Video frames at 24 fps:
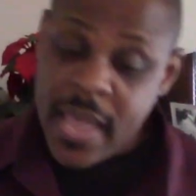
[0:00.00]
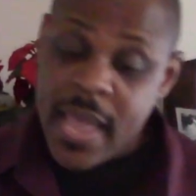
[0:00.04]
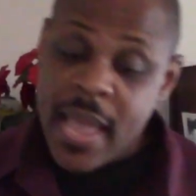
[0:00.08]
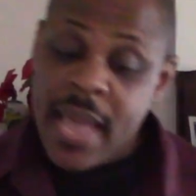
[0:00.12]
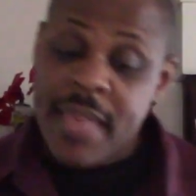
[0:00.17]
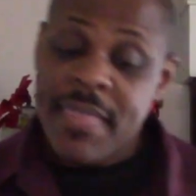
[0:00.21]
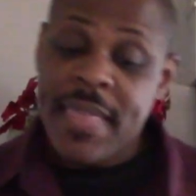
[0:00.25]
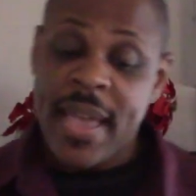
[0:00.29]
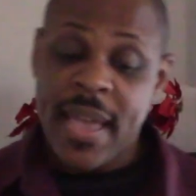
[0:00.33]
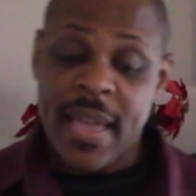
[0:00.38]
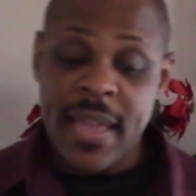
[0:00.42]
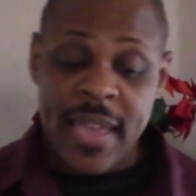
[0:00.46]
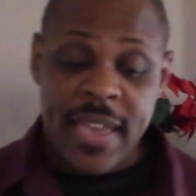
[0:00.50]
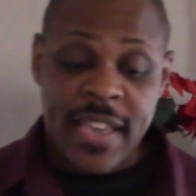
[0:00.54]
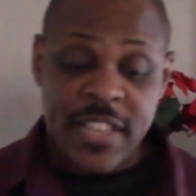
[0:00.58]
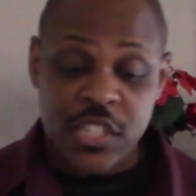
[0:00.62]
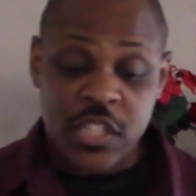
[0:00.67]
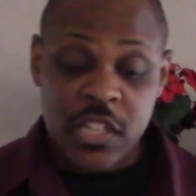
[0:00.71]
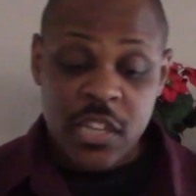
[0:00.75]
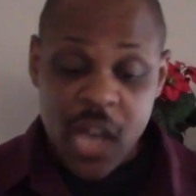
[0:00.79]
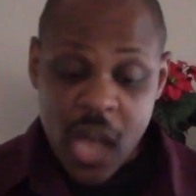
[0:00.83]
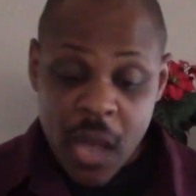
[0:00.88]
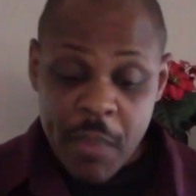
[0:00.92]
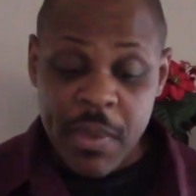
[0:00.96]
and that
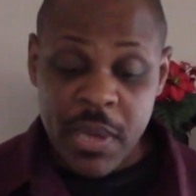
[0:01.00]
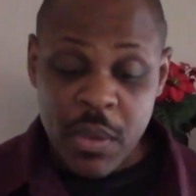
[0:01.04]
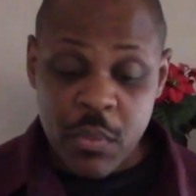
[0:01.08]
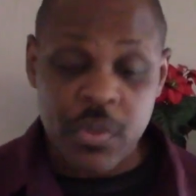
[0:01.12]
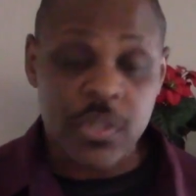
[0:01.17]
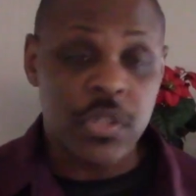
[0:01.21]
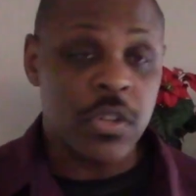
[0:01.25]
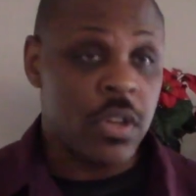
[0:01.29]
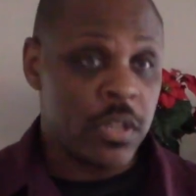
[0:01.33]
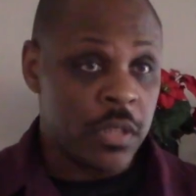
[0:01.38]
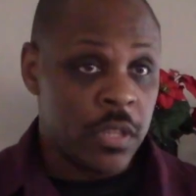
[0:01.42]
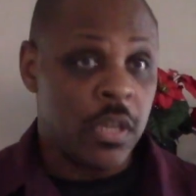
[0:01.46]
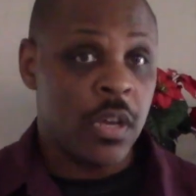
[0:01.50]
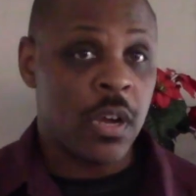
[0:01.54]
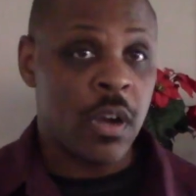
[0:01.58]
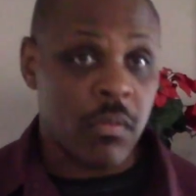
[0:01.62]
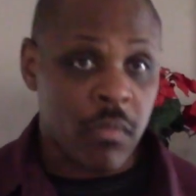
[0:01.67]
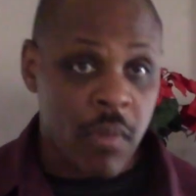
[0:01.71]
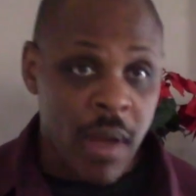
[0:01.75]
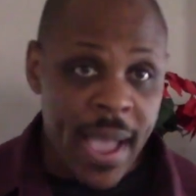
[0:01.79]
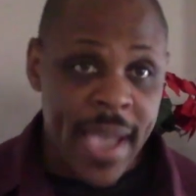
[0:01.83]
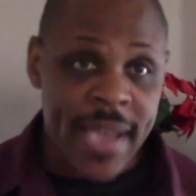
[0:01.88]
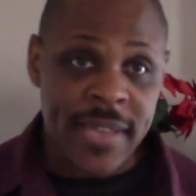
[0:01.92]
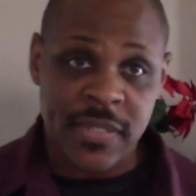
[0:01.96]
his coming was on the
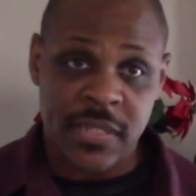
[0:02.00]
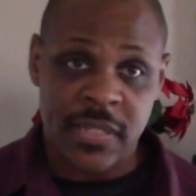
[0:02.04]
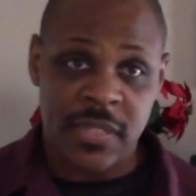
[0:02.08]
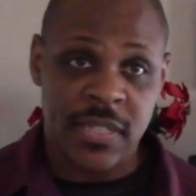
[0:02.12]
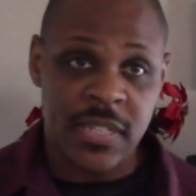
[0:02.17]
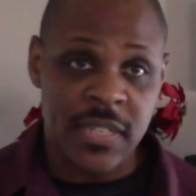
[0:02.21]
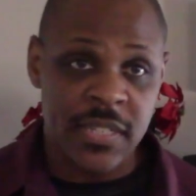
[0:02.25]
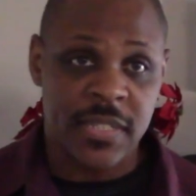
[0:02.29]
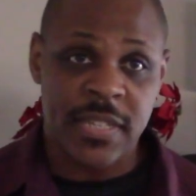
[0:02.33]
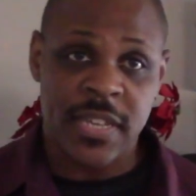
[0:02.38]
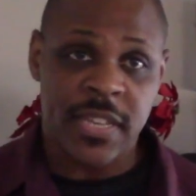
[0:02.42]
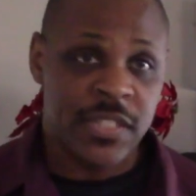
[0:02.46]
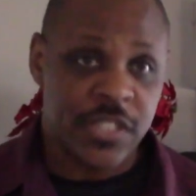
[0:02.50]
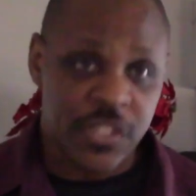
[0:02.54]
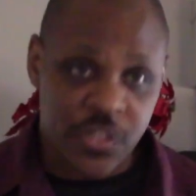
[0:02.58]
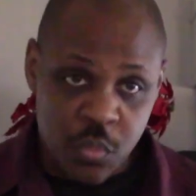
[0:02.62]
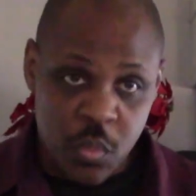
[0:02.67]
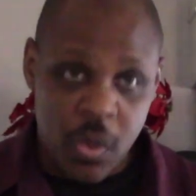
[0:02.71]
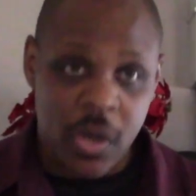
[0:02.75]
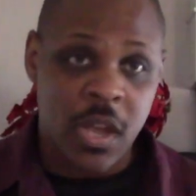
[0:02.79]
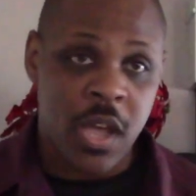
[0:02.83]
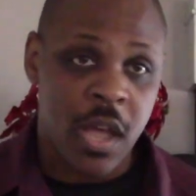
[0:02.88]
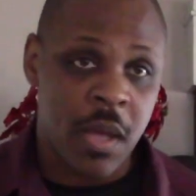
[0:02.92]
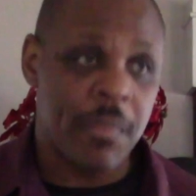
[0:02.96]
horizon. He says, "This
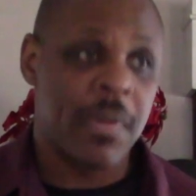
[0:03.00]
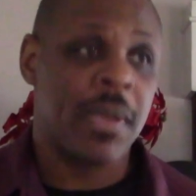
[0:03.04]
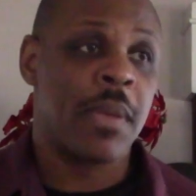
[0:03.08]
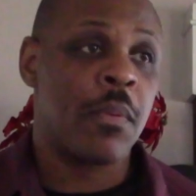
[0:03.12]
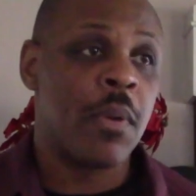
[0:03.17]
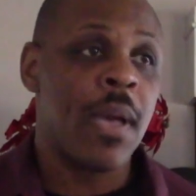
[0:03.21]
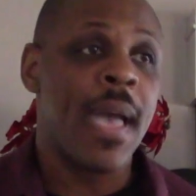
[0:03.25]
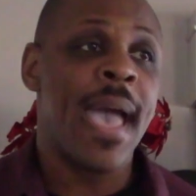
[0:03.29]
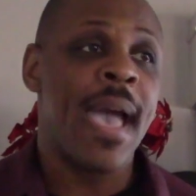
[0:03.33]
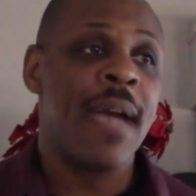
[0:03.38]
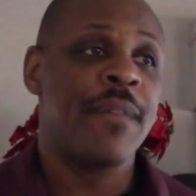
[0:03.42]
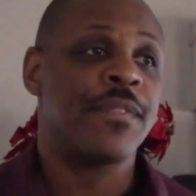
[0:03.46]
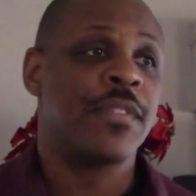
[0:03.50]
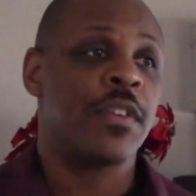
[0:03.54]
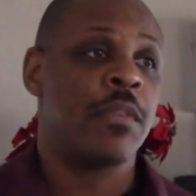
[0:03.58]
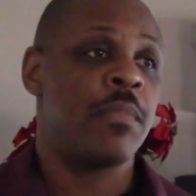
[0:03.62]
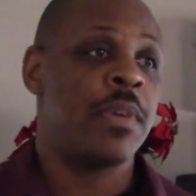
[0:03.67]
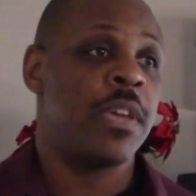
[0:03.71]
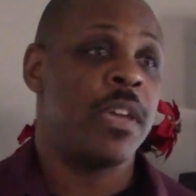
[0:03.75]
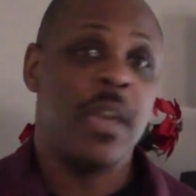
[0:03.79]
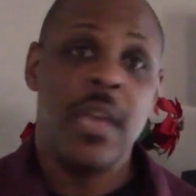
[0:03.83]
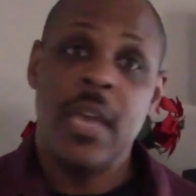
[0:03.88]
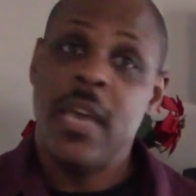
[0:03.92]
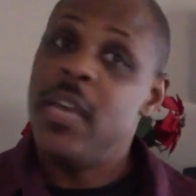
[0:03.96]
one coming after
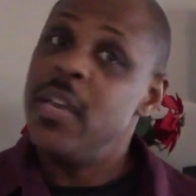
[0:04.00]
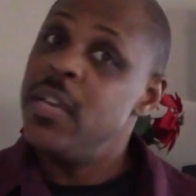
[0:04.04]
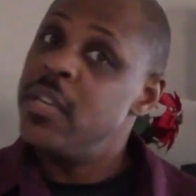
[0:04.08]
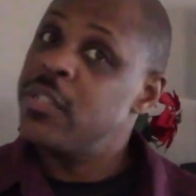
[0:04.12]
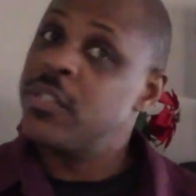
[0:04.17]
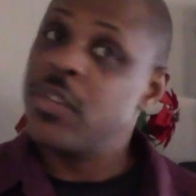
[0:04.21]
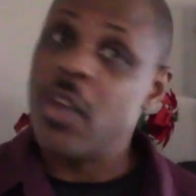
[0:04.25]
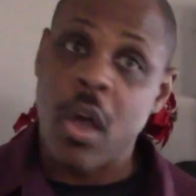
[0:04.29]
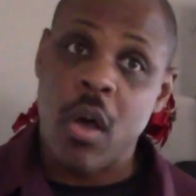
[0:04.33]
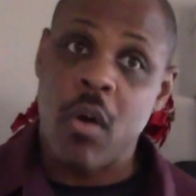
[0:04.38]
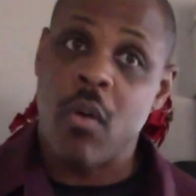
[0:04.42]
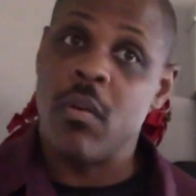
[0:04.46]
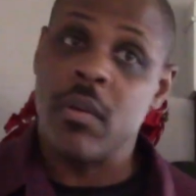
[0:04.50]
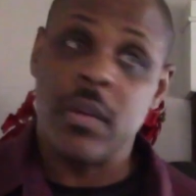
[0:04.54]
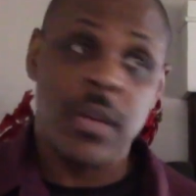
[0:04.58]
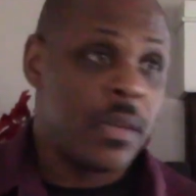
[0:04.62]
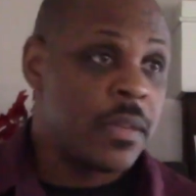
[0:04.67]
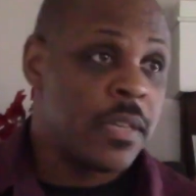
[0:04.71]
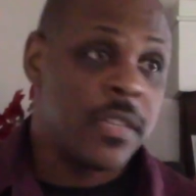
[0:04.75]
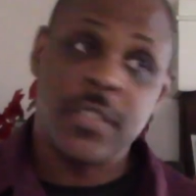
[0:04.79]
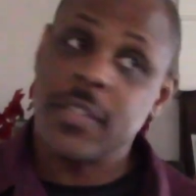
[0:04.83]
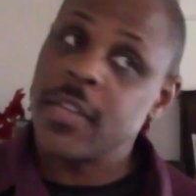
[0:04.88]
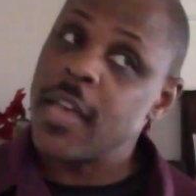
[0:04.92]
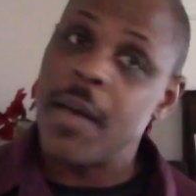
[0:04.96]
me," so
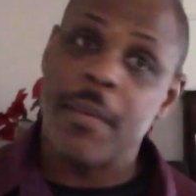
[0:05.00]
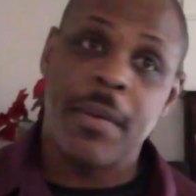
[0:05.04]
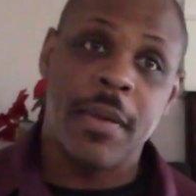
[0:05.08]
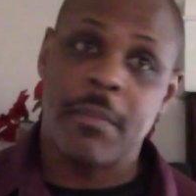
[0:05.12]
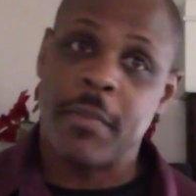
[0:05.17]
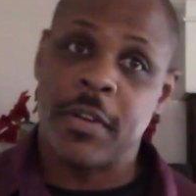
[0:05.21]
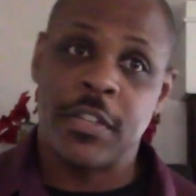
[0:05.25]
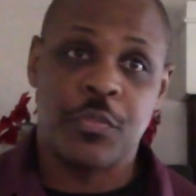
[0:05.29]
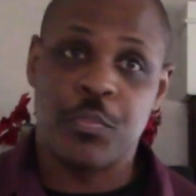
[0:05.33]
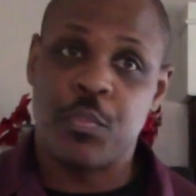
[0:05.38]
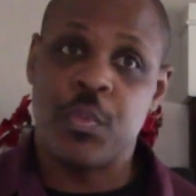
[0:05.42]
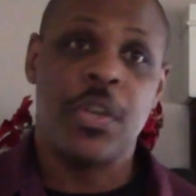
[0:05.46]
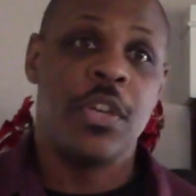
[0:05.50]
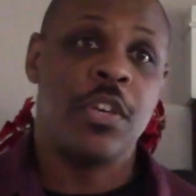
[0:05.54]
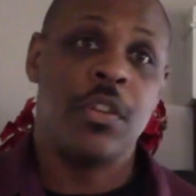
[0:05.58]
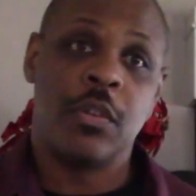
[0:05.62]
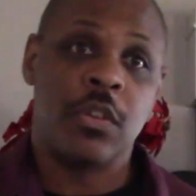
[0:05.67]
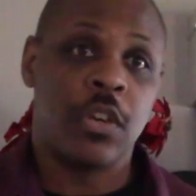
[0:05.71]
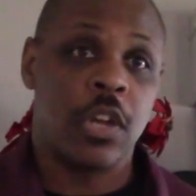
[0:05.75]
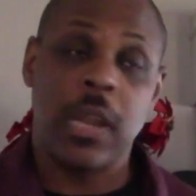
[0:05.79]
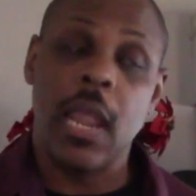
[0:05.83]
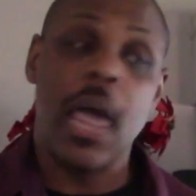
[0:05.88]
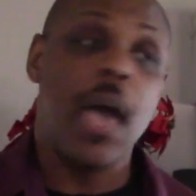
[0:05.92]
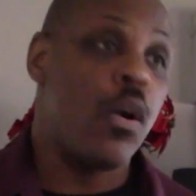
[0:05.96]
his coming must be
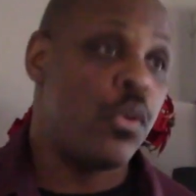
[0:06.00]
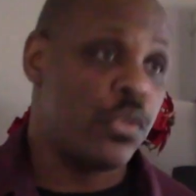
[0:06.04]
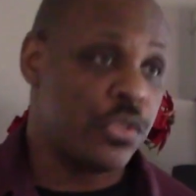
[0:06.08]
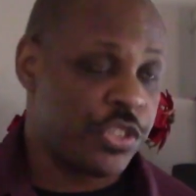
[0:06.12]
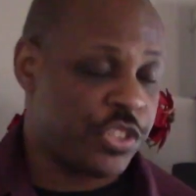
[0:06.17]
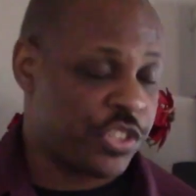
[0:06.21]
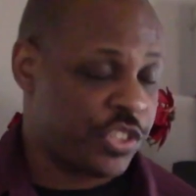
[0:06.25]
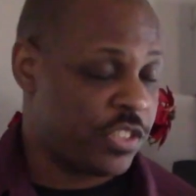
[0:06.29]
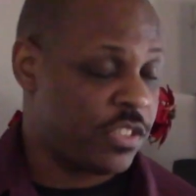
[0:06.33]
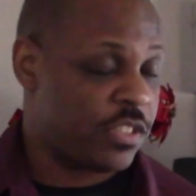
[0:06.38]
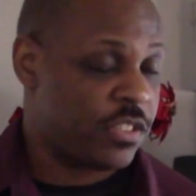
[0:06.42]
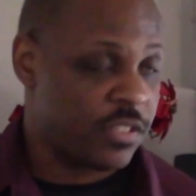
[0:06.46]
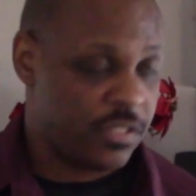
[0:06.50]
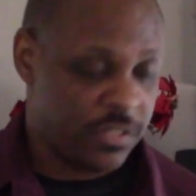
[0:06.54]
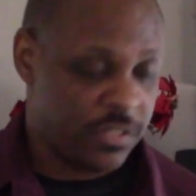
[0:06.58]
close.